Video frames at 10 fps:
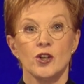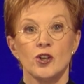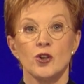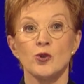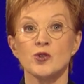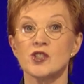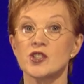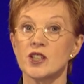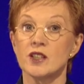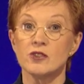Whose
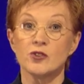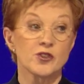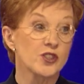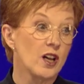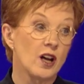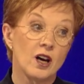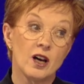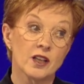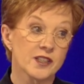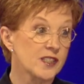skills
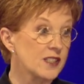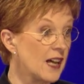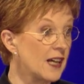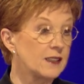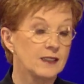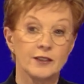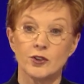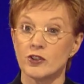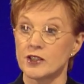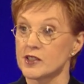are sadly
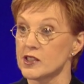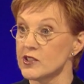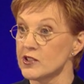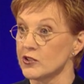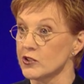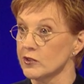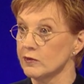non-existent?